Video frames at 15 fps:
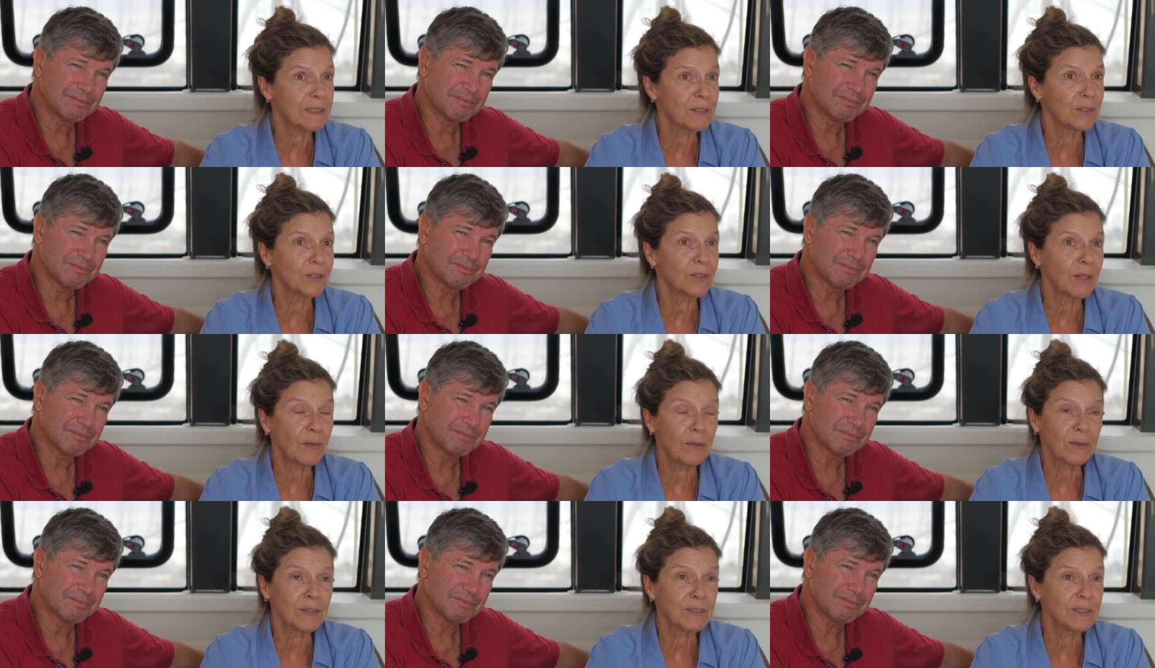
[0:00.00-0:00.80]
Speaker 1: their
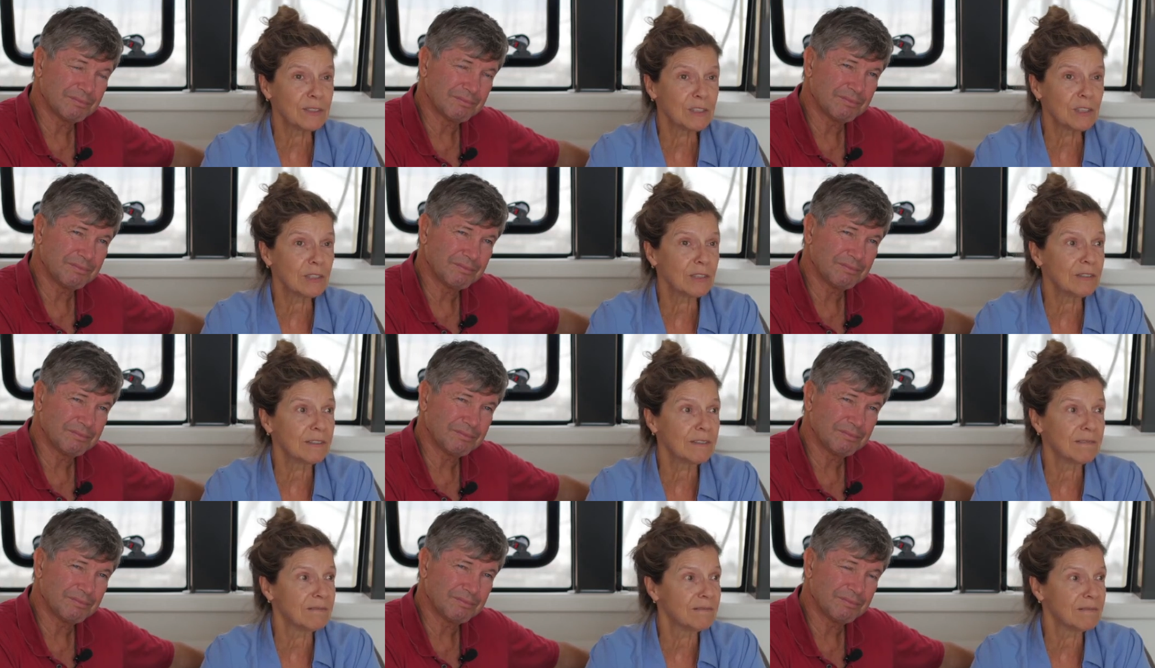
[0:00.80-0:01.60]
ethics to,
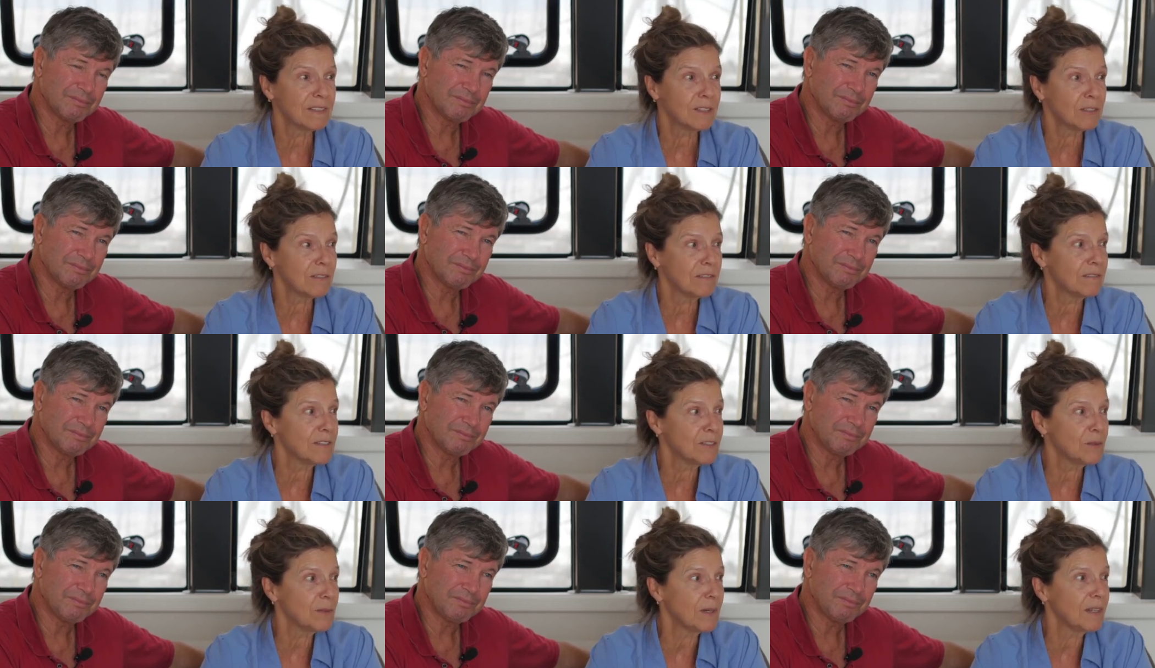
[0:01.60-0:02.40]
to
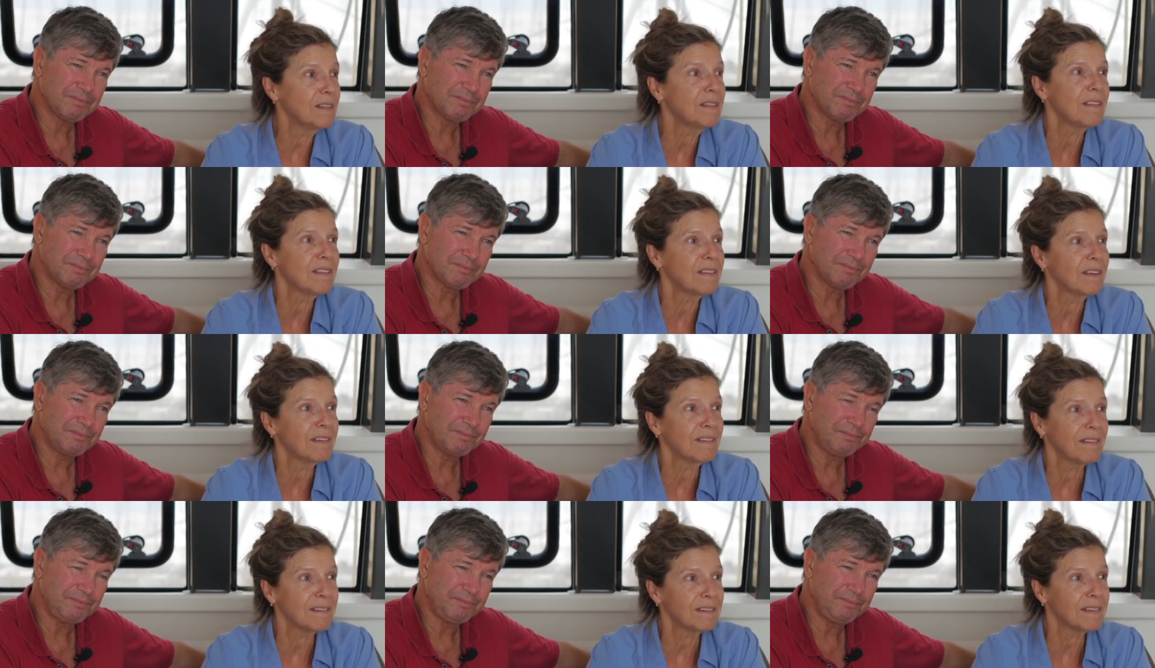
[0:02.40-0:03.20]
do
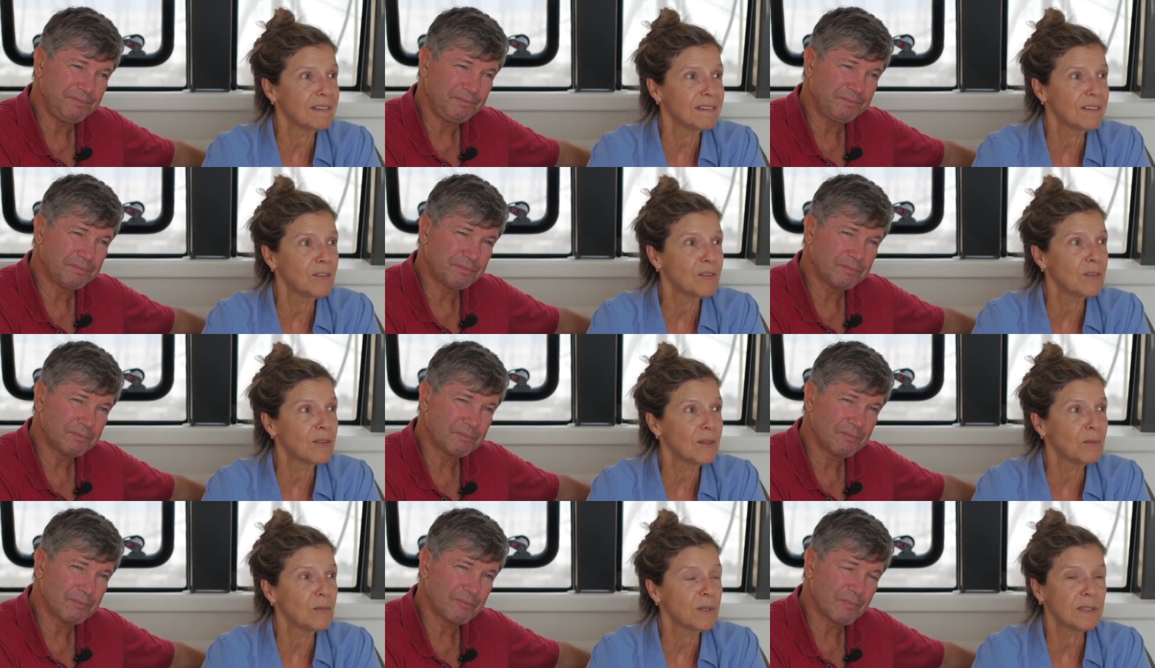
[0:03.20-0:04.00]
anything uh, other
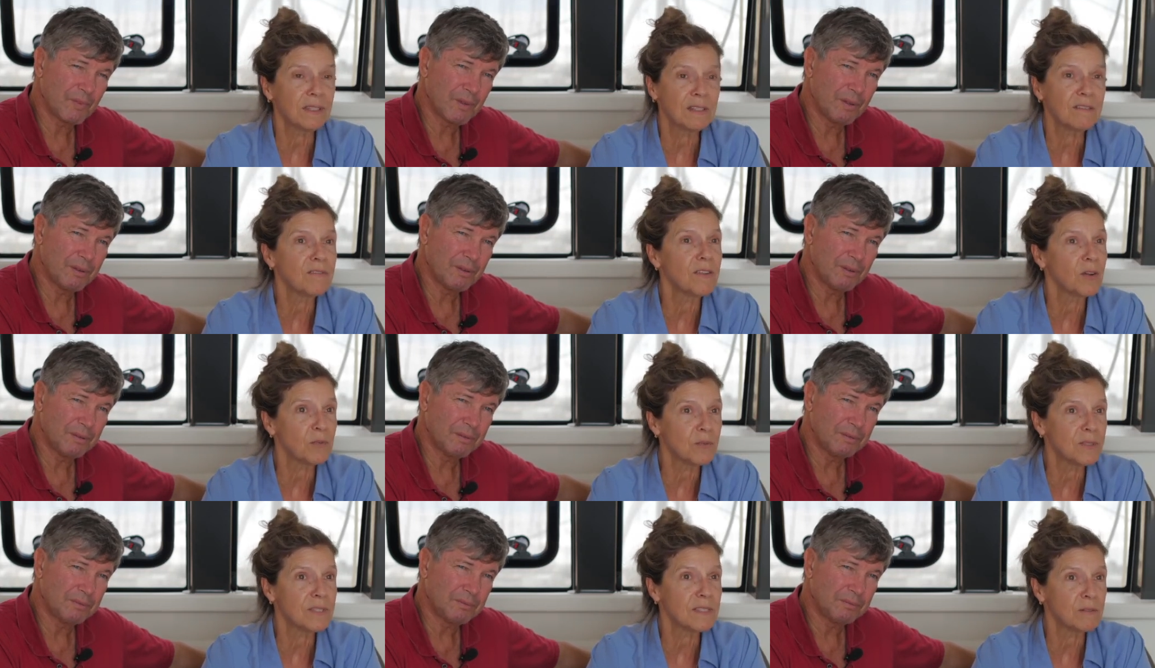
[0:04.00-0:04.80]
than what they felt
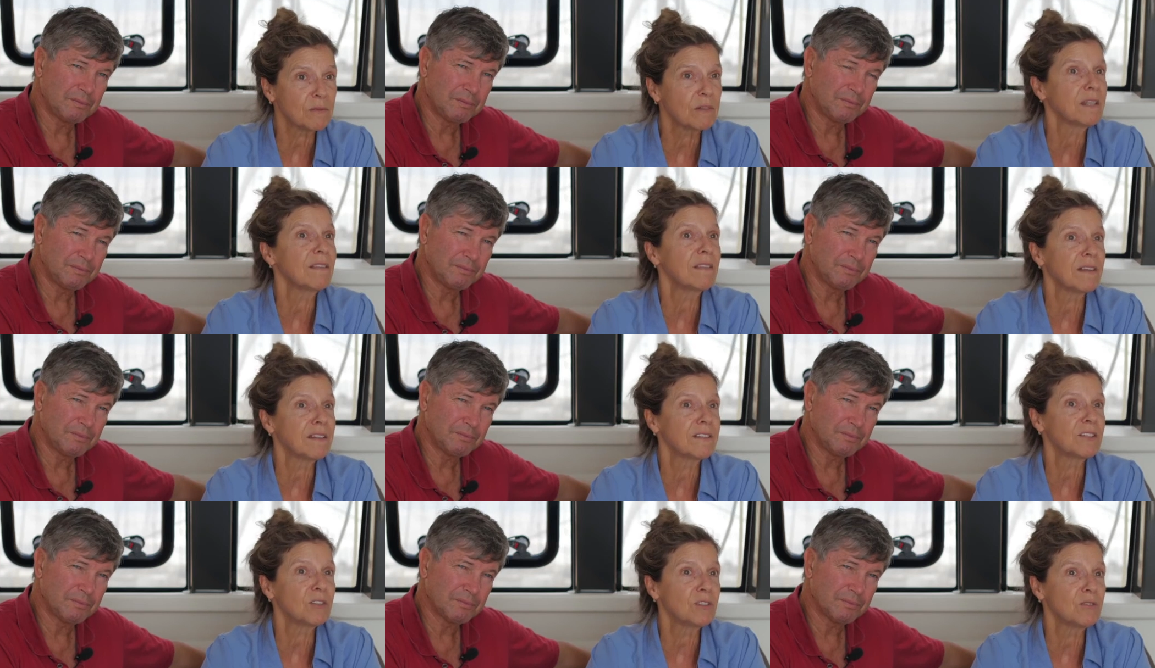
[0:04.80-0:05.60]
was the right
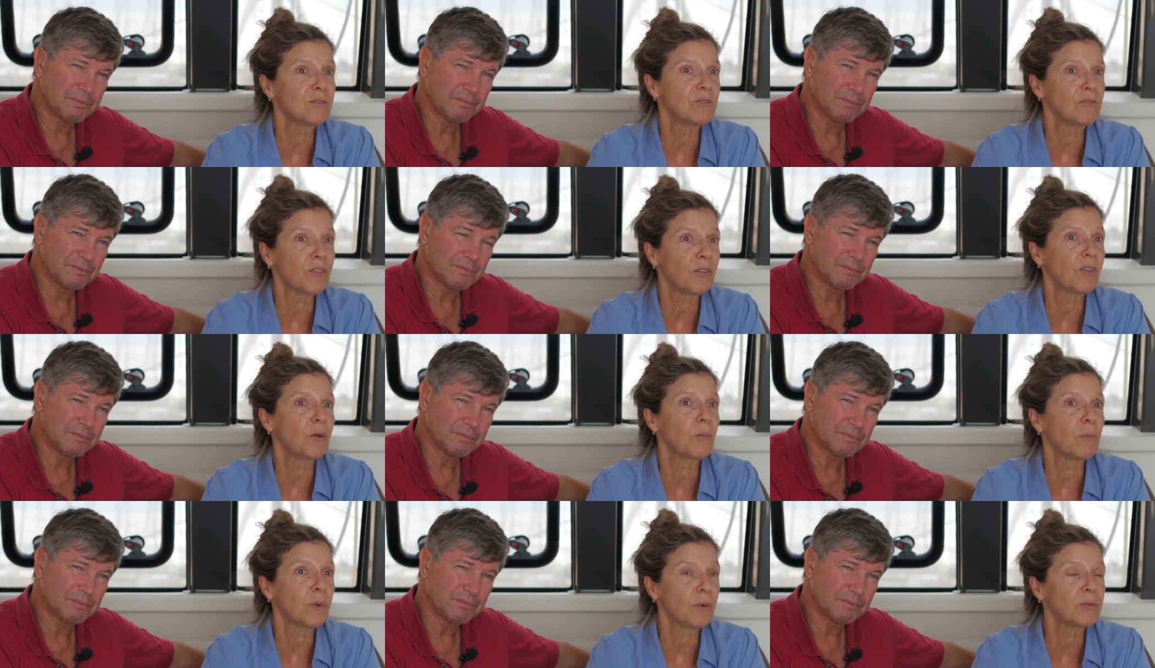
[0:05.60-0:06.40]
thing to do for their
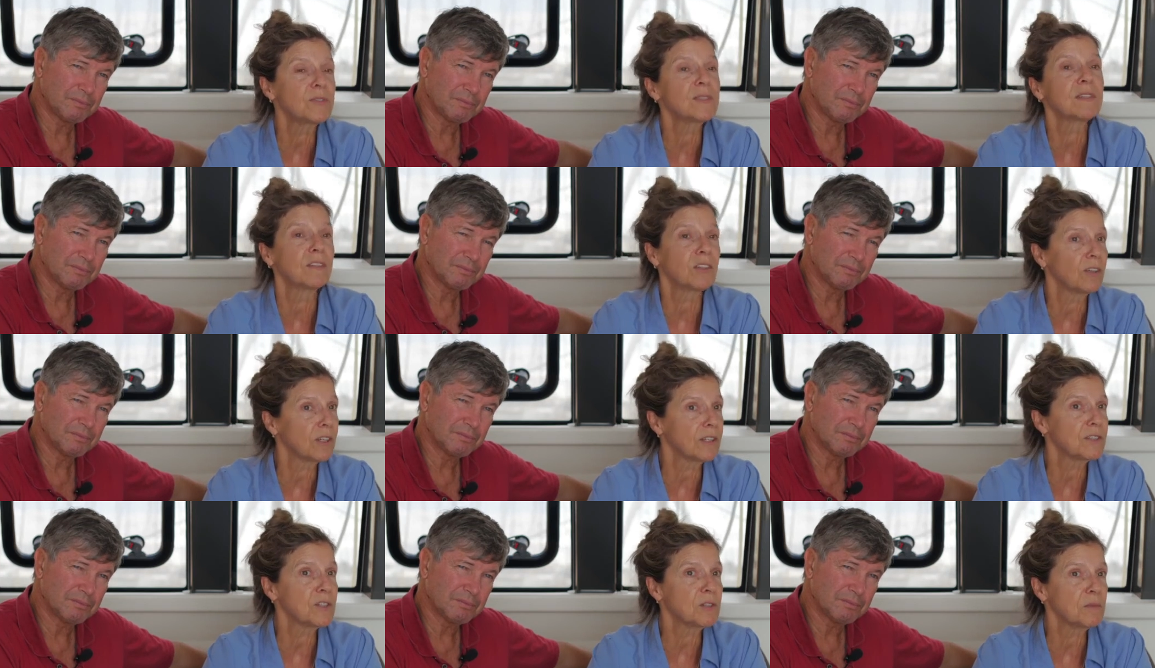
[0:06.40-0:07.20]
boats and their
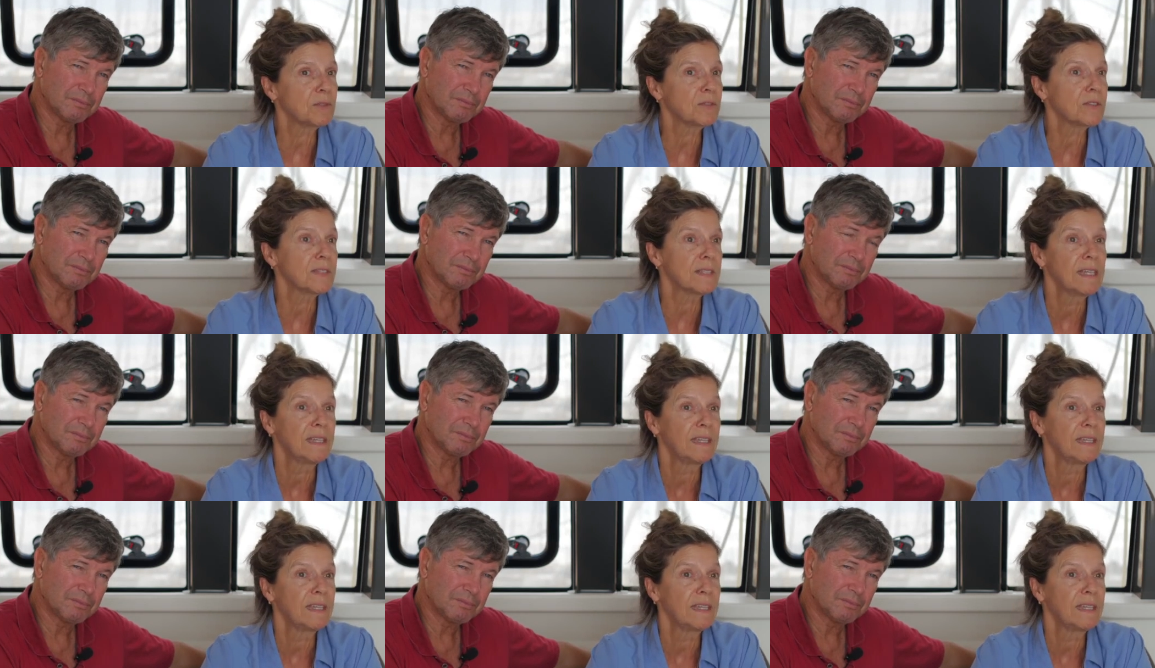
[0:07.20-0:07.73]
customers.